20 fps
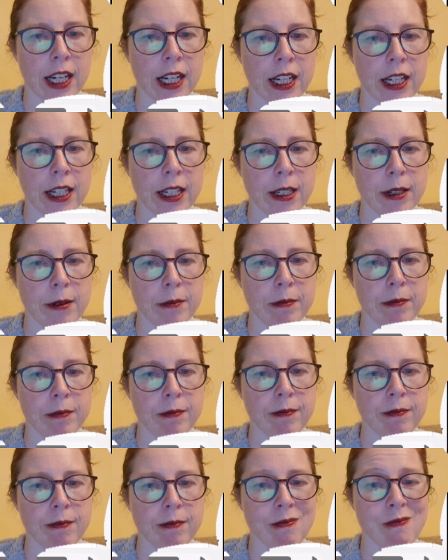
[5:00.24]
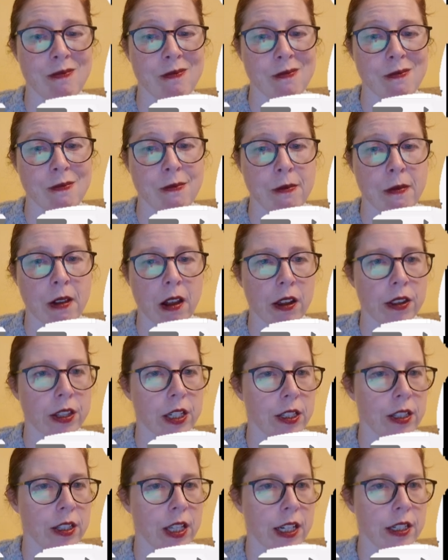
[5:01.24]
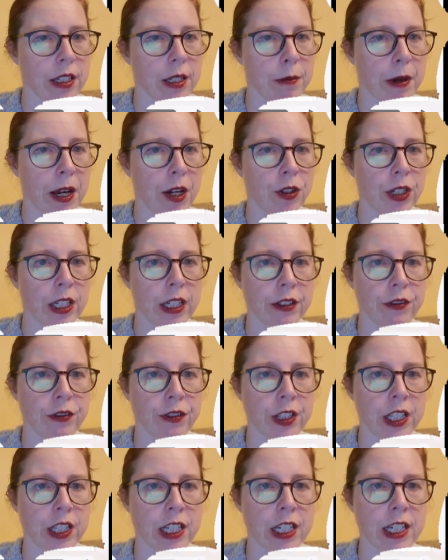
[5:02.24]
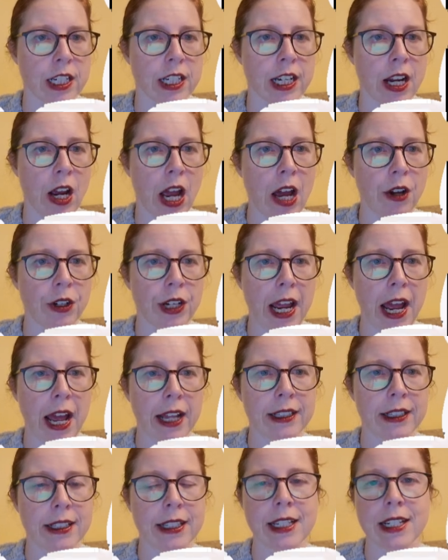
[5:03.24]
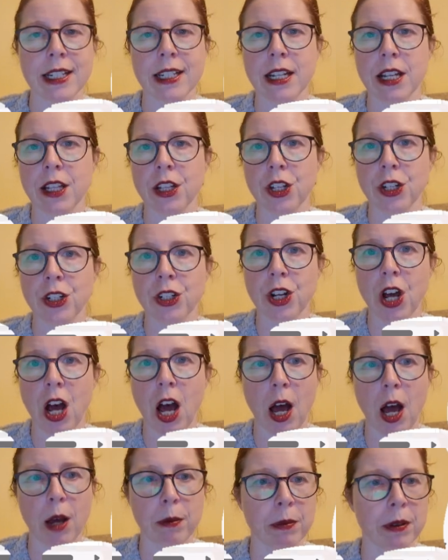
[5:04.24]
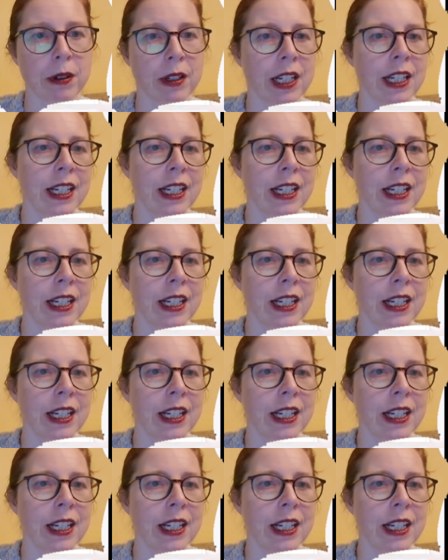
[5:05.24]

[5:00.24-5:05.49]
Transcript: yeah, I think that's about it for these. Now, how to add this at the top.